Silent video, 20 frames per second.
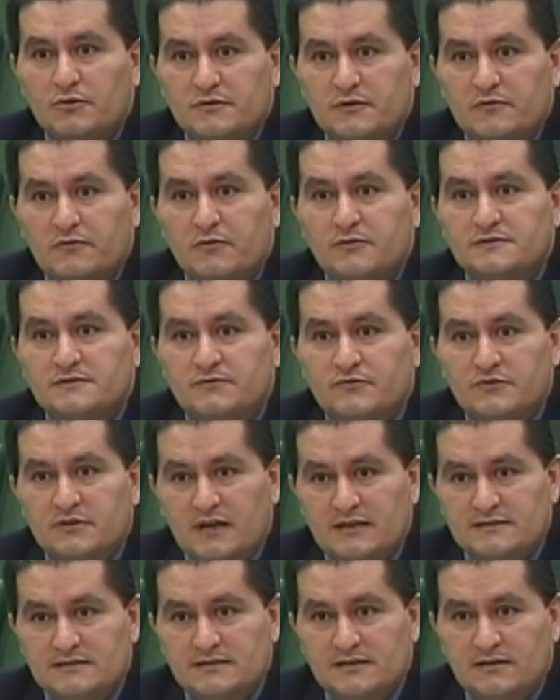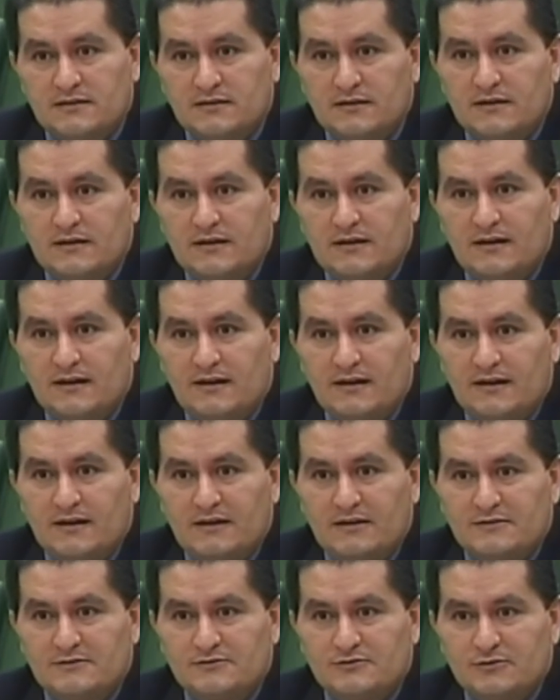it wasn't for Nazanin.
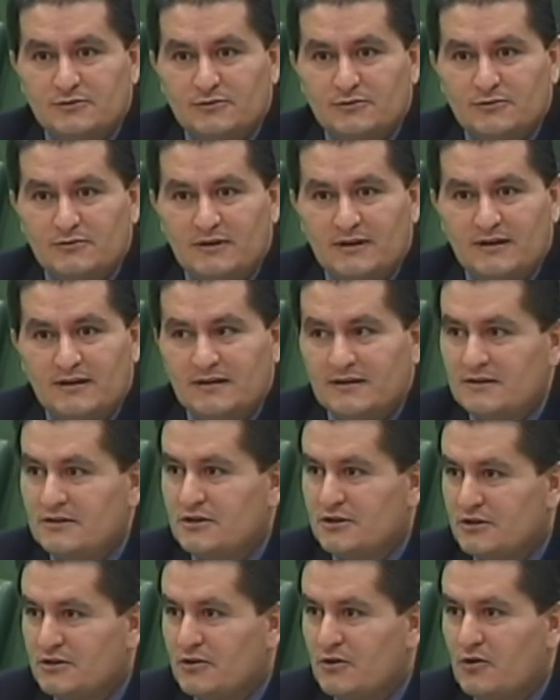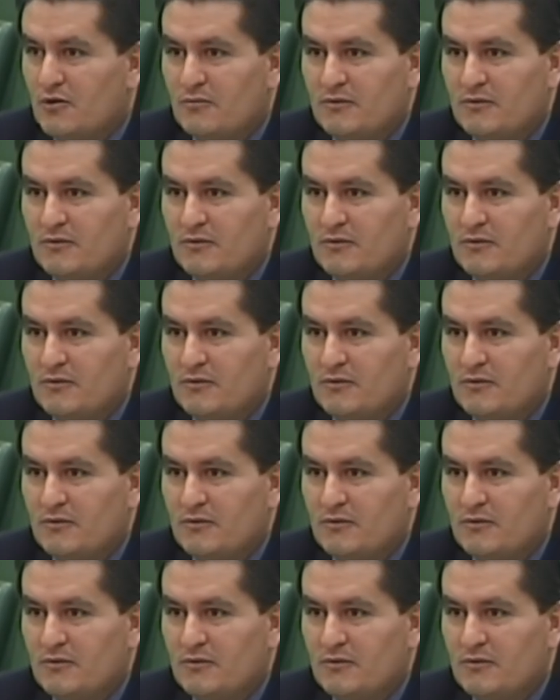So here you go.